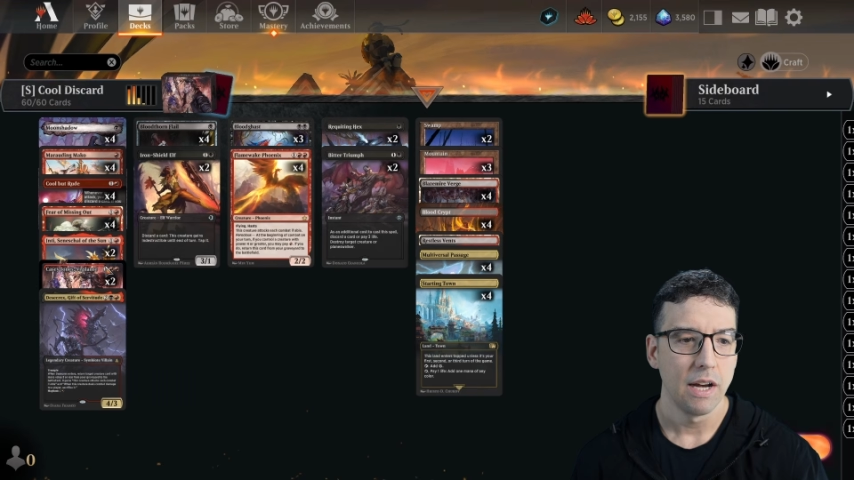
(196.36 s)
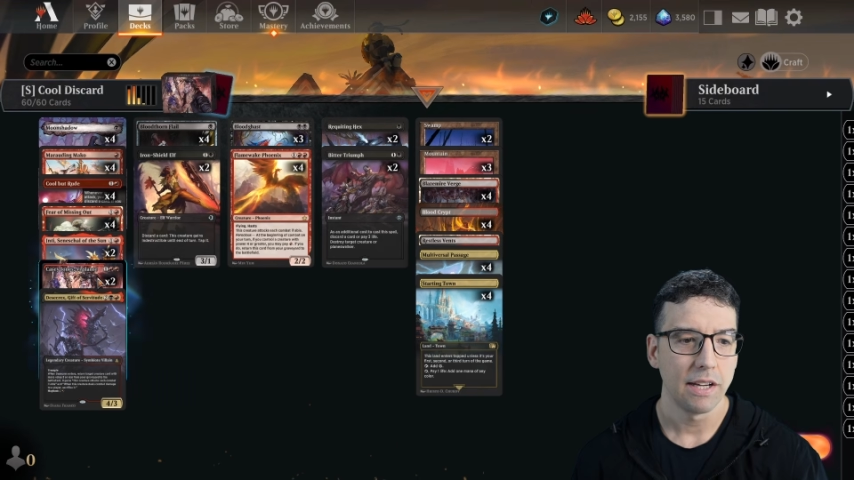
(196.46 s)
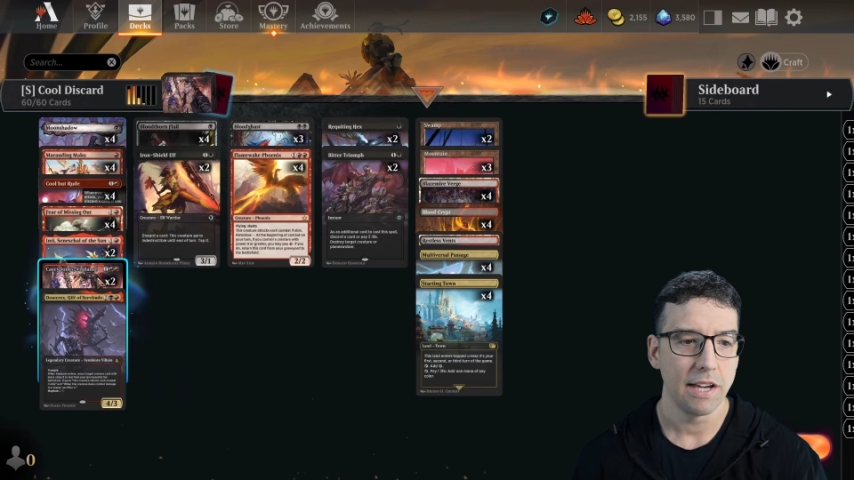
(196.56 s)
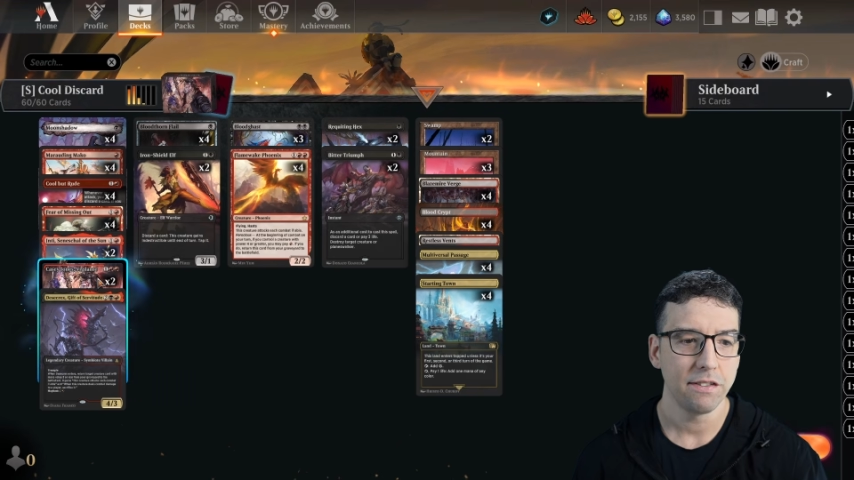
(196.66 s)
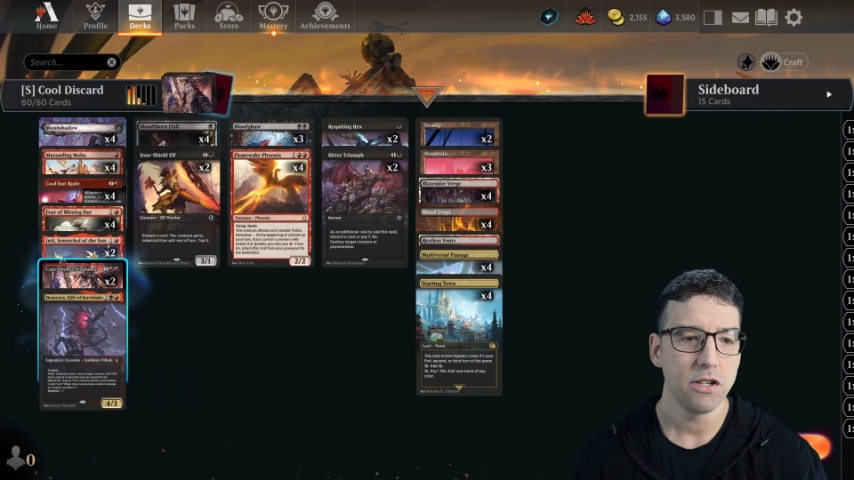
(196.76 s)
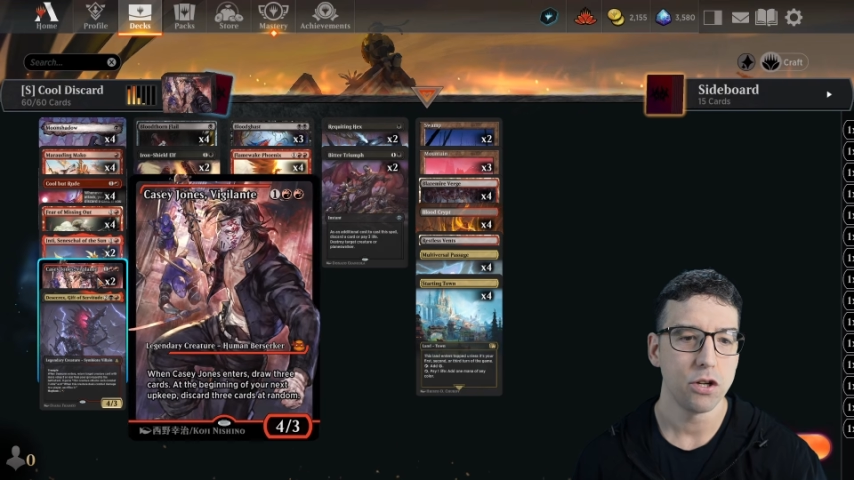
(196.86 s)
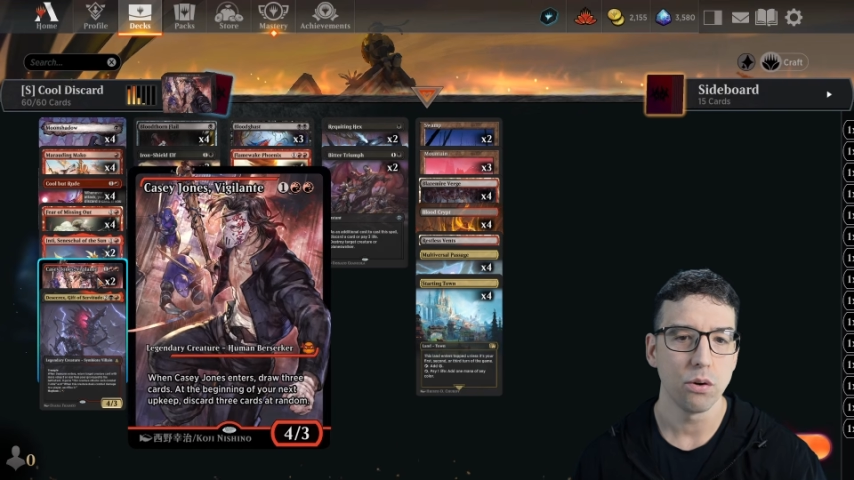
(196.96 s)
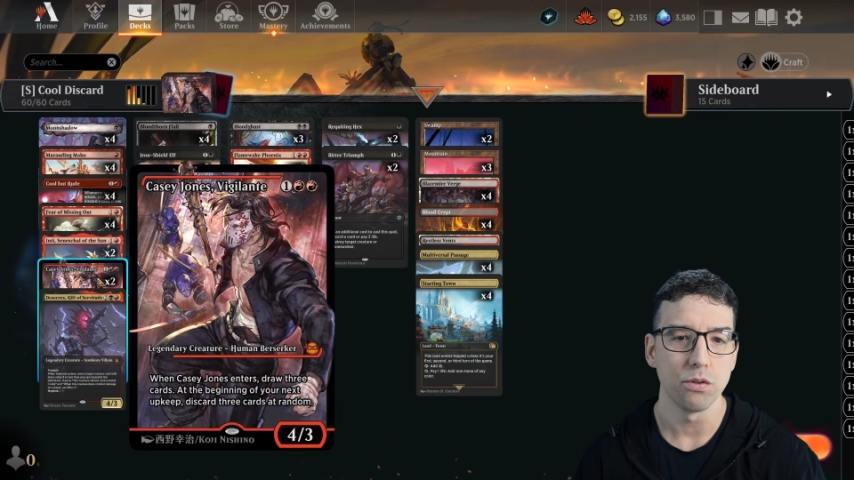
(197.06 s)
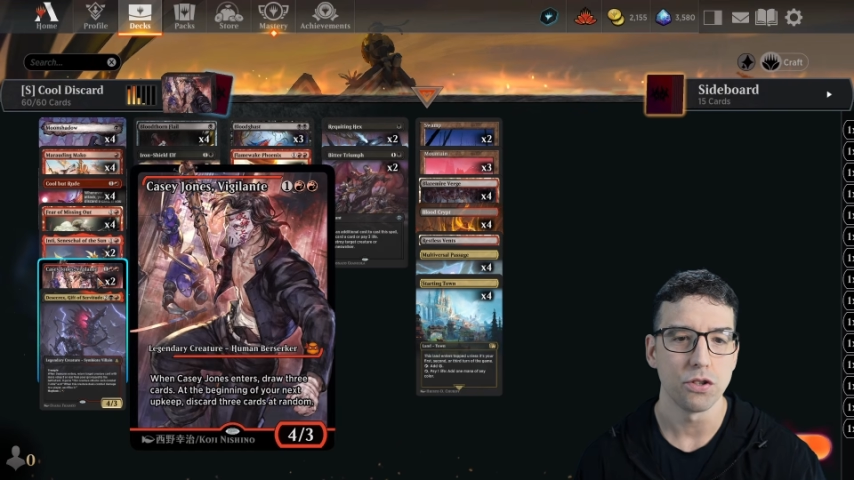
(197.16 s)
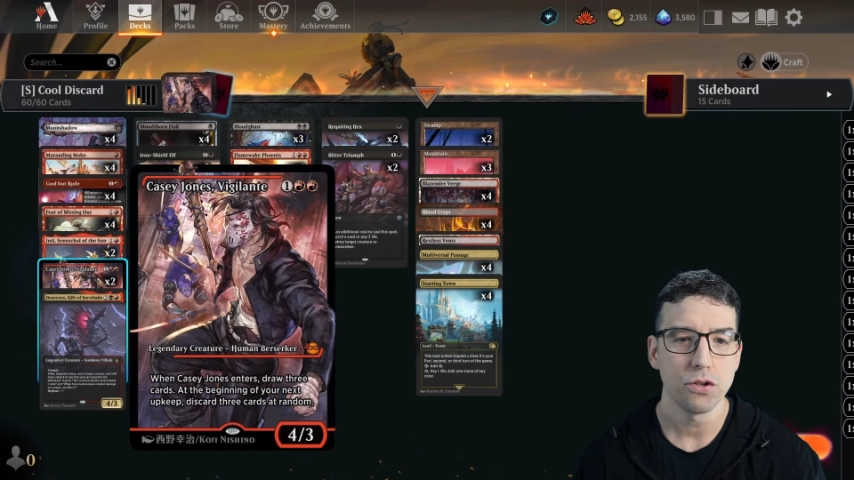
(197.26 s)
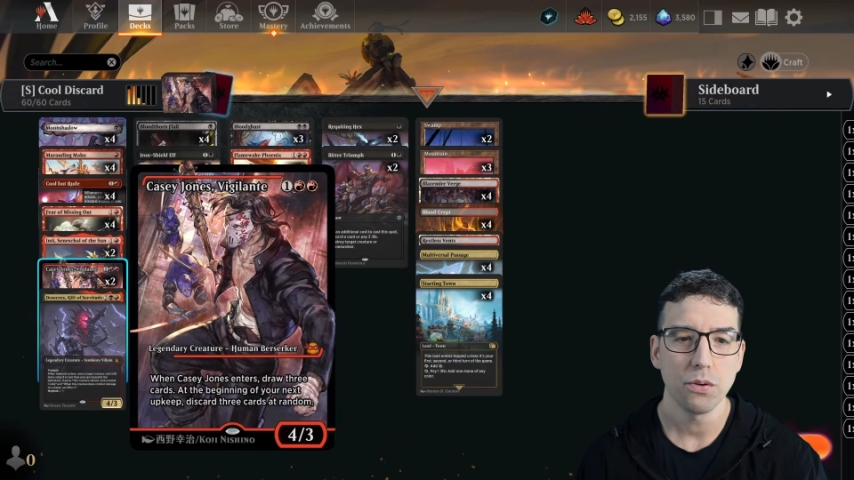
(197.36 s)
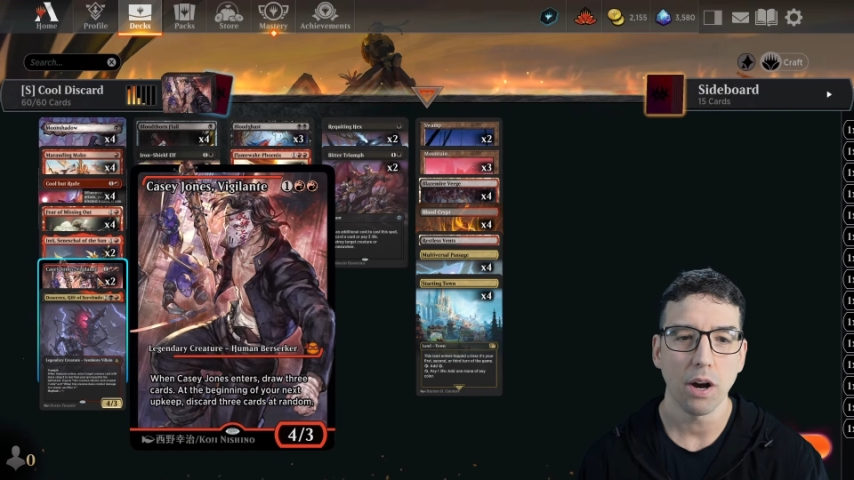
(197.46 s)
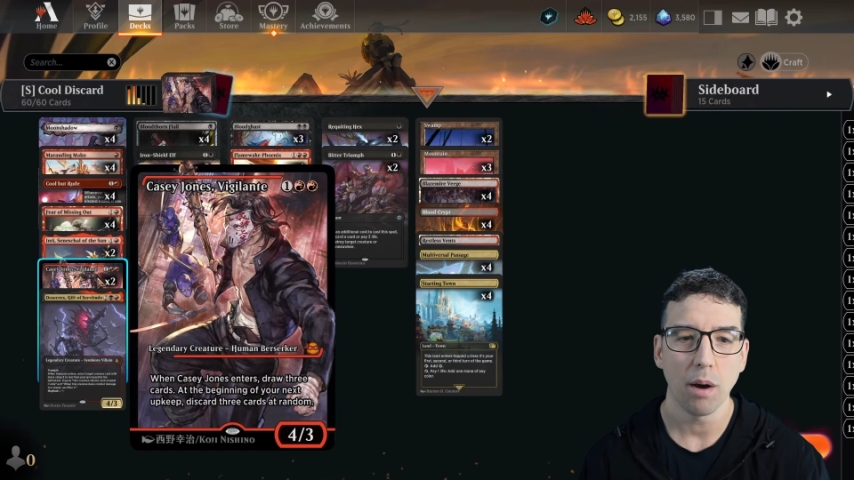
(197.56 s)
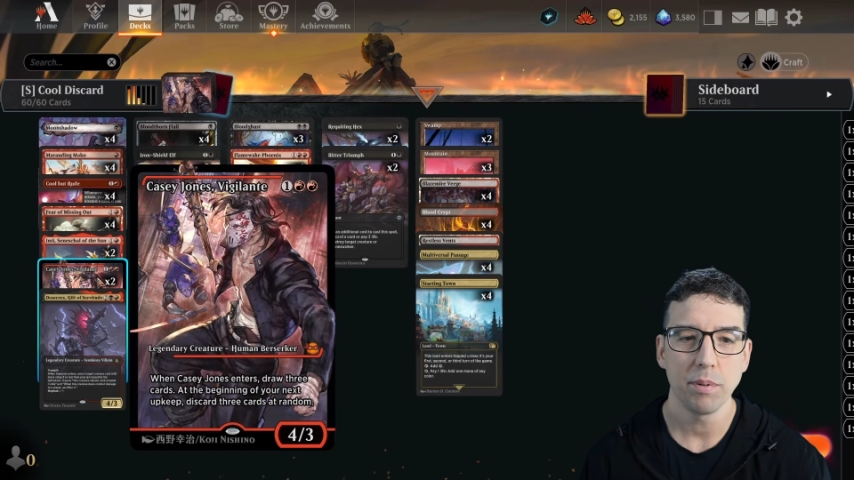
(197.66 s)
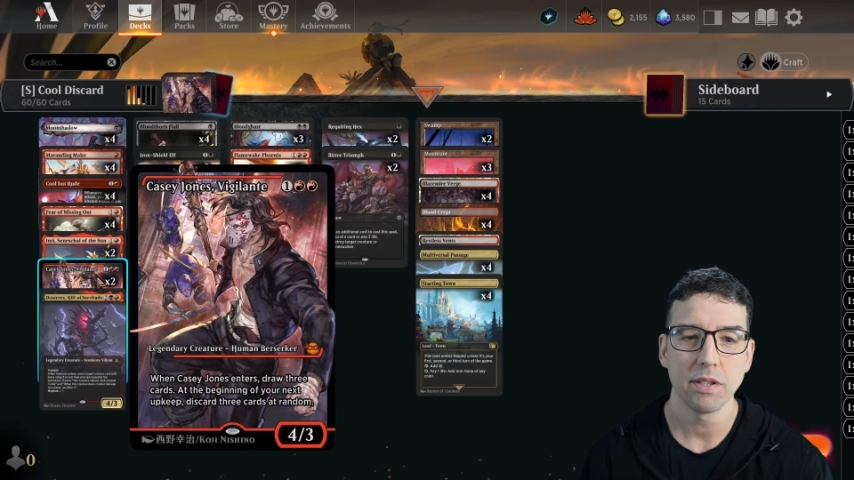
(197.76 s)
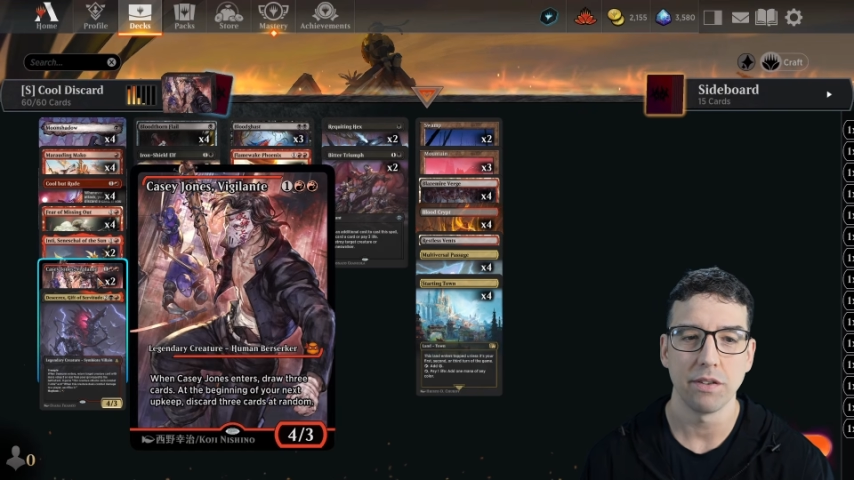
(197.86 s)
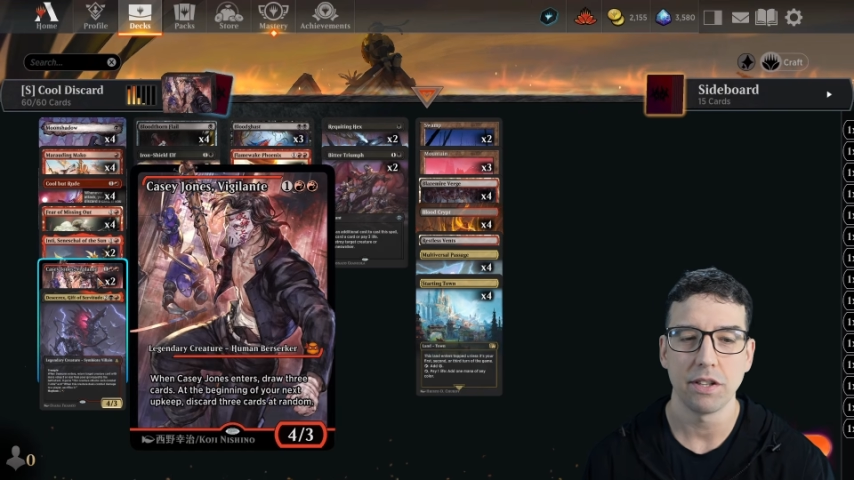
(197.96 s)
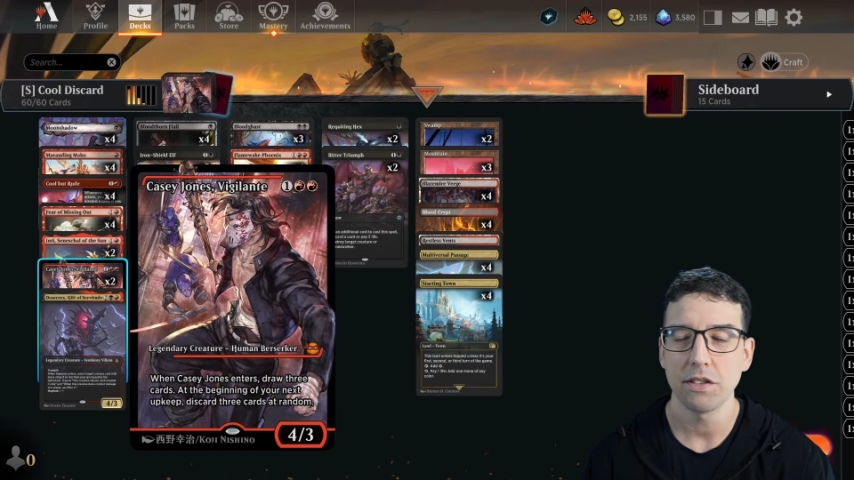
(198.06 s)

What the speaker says: Casey Jones, 2 copies of it.